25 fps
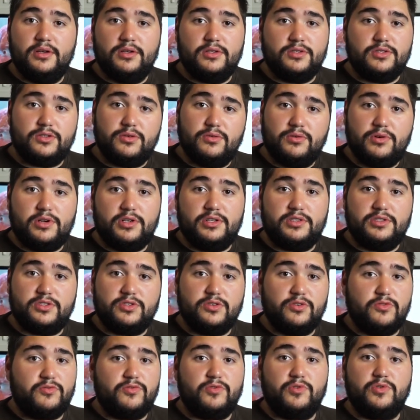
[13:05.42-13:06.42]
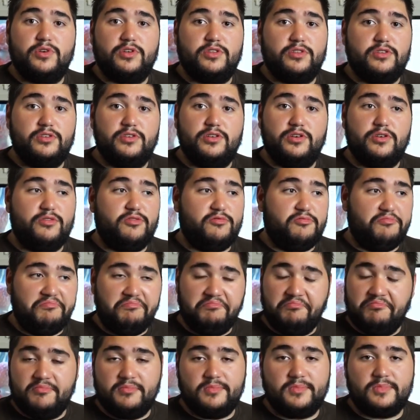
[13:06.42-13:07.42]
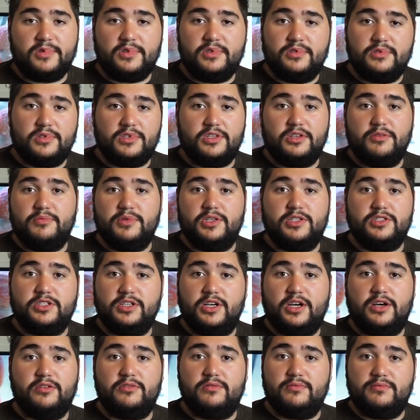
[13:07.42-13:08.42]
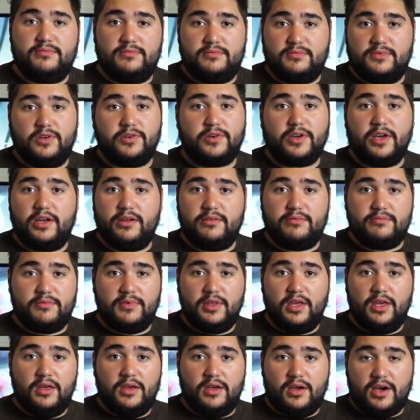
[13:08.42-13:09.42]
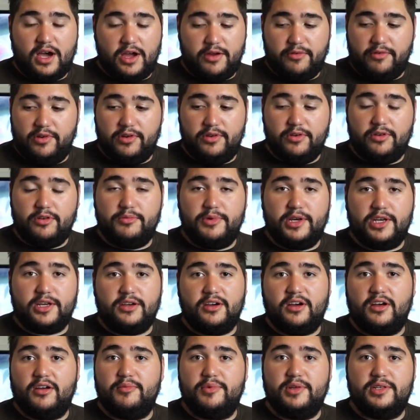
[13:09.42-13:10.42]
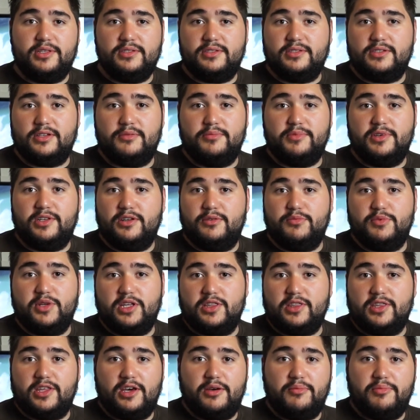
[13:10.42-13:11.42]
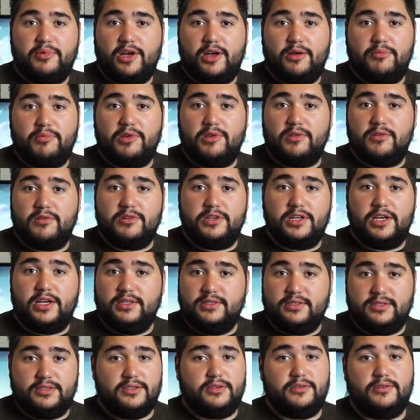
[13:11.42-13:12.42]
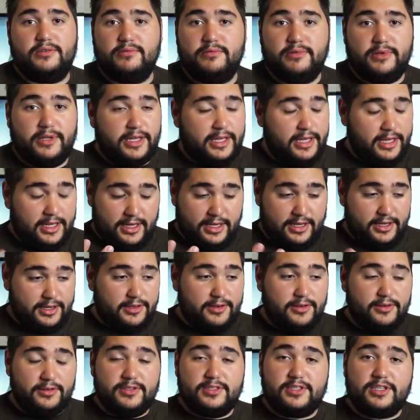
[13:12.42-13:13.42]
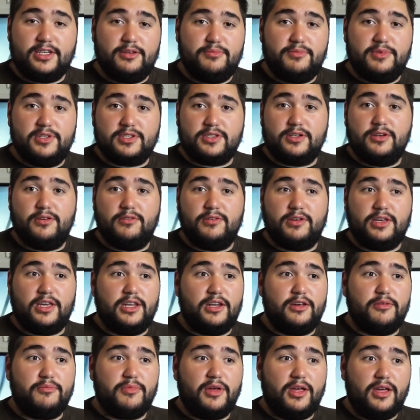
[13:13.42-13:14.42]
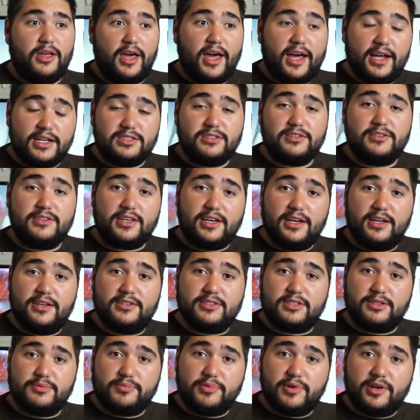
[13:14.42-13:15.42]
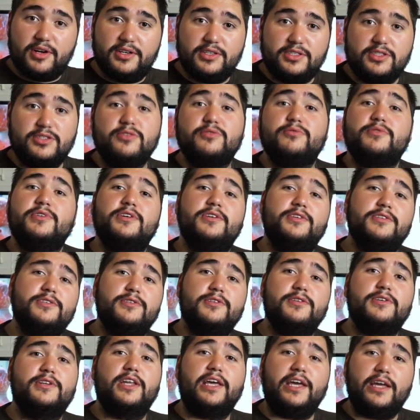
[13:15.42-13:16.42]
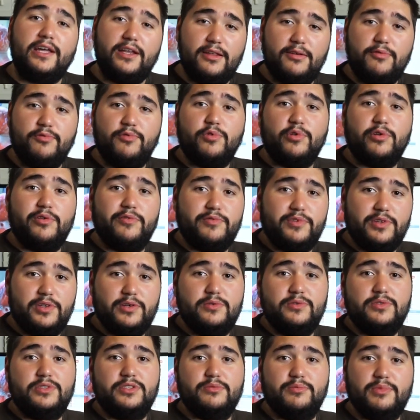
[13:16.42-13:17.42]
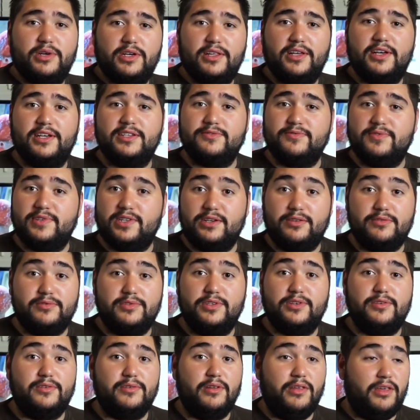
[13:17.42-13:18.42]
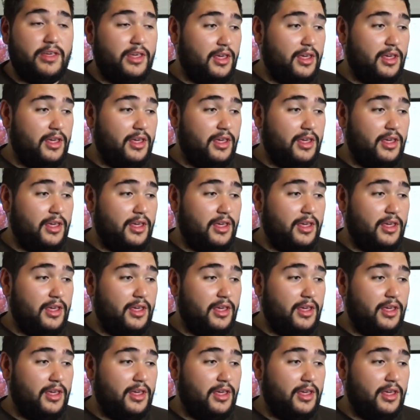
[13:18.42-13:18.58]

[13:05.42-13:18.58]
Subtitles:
so on and so forth, give me a shout, okay? I read all my comments. I mean, I'm not that popular yet, so, let's keep this going. And I'm actually kind of surprised, 384 views in my last video. Dude,